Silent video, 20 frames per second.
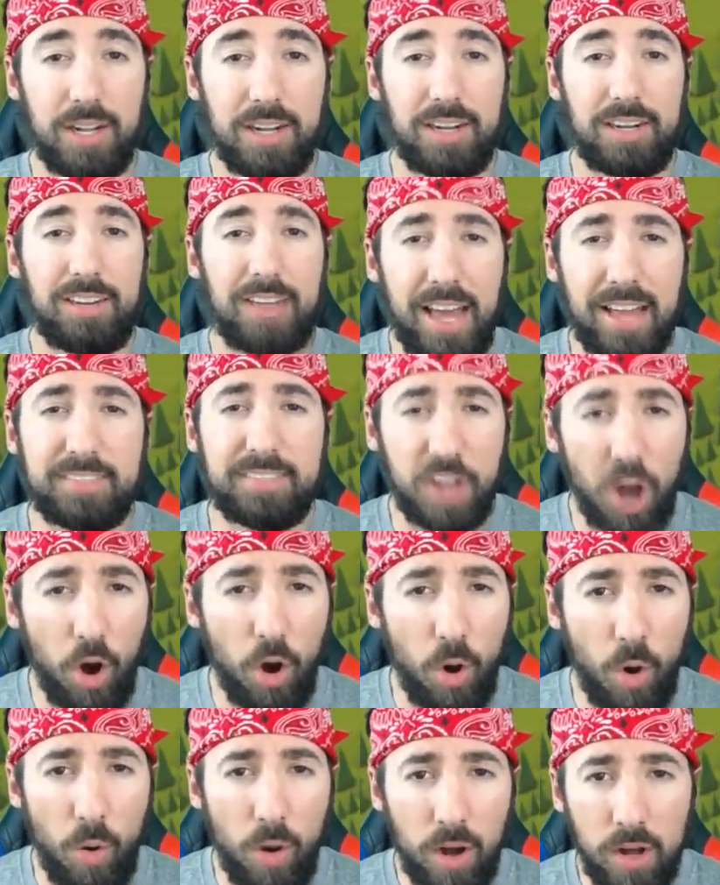Let's
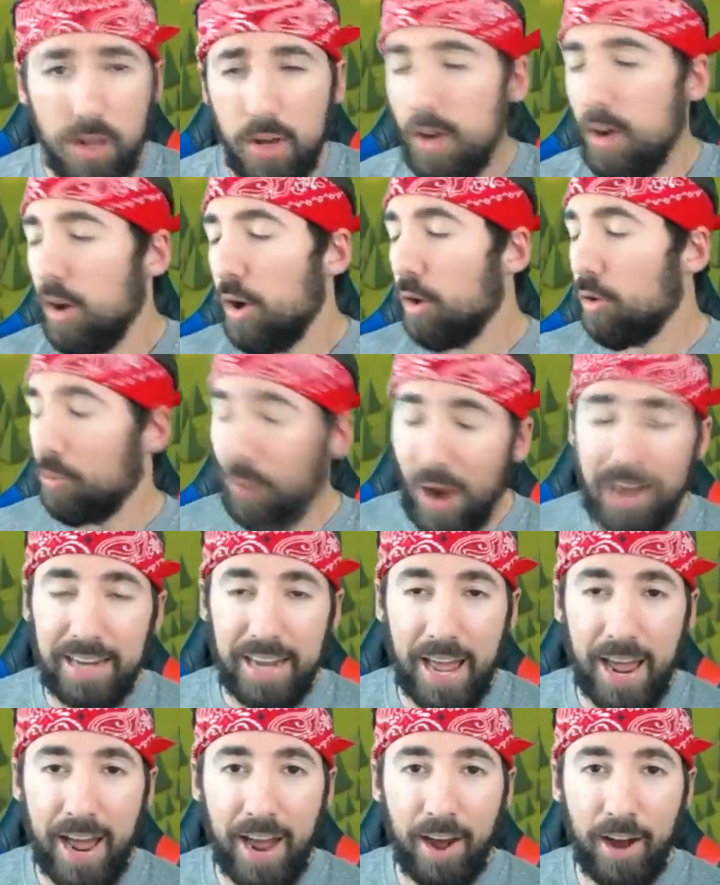go right
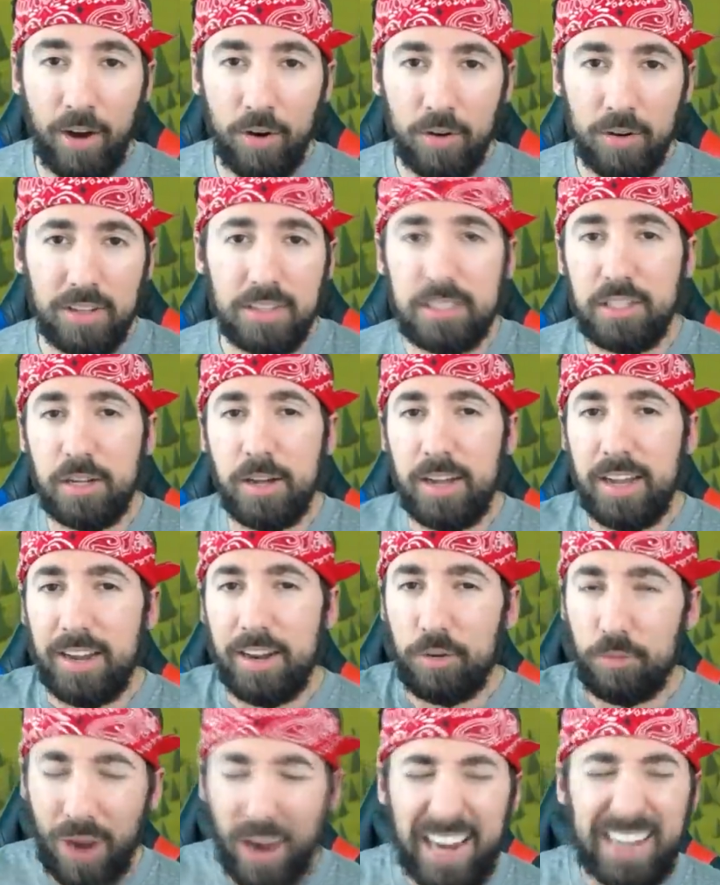now,
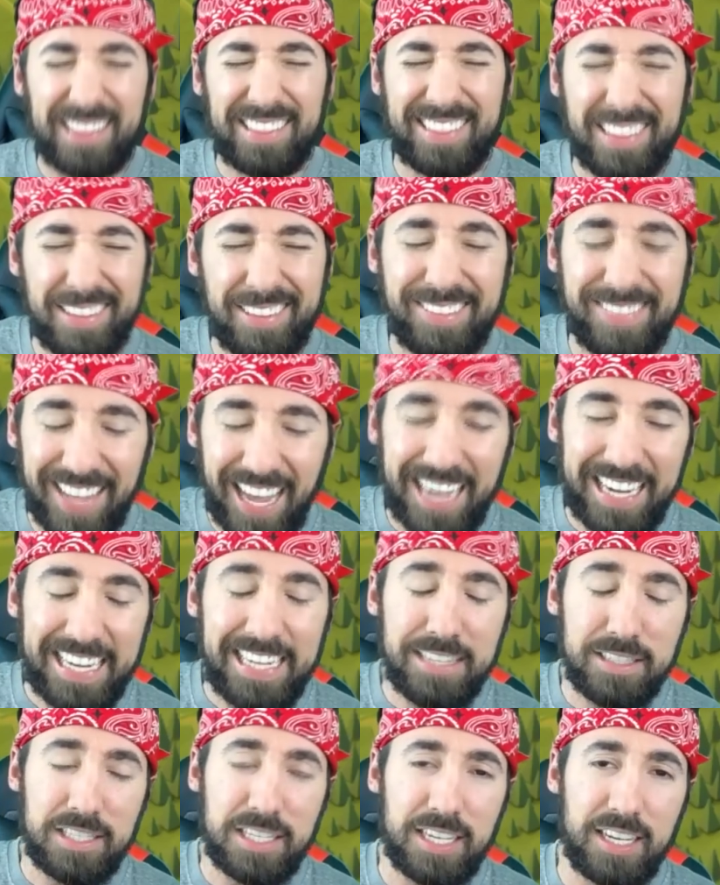right this
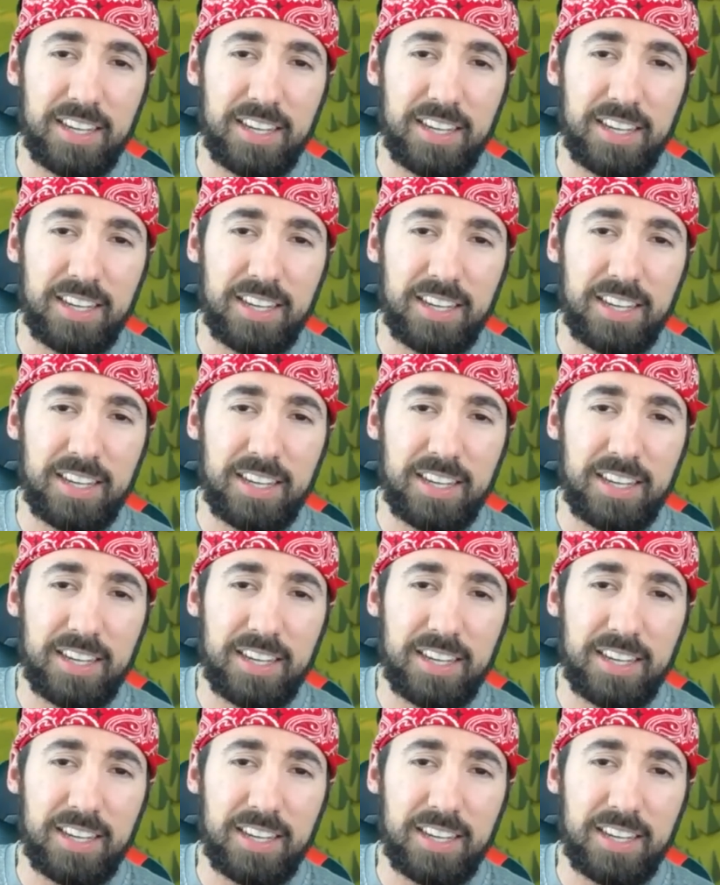second.